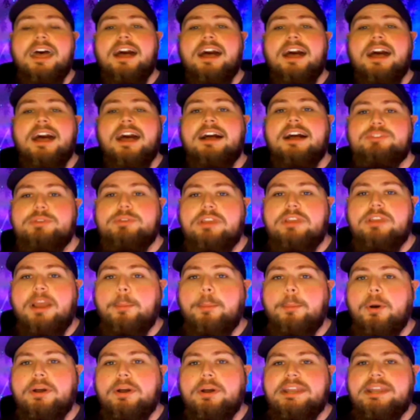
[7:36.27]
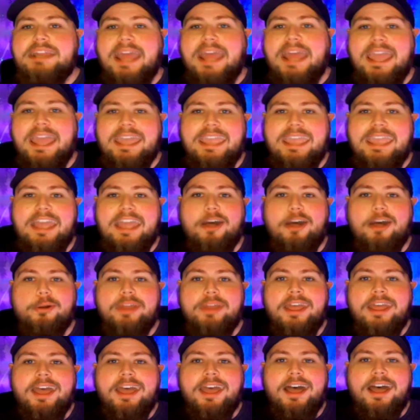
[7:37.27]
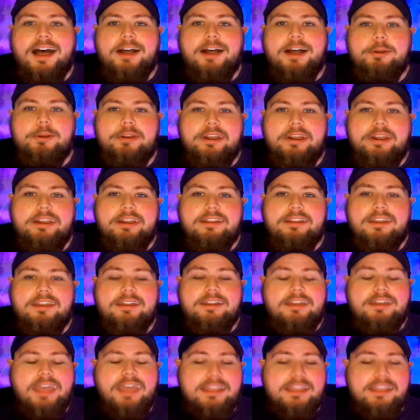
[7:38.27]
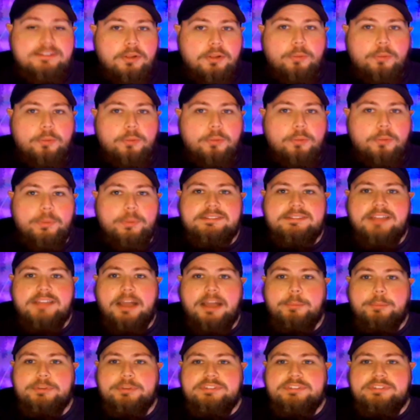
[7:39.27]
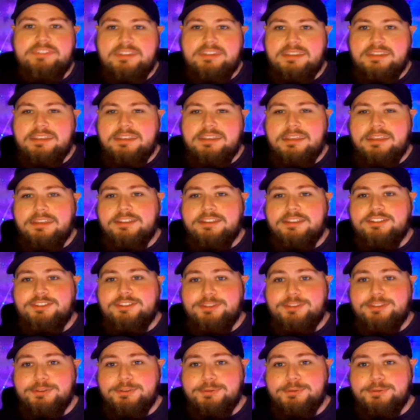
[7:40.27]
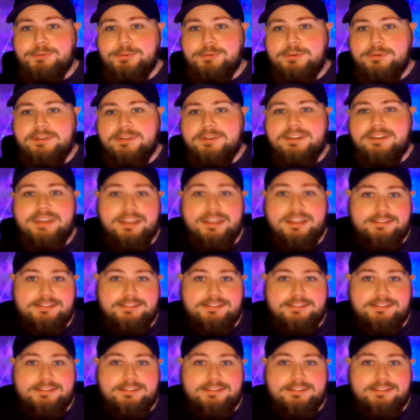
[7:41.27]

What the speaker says: so you come on and hang out. And as always, I will see you next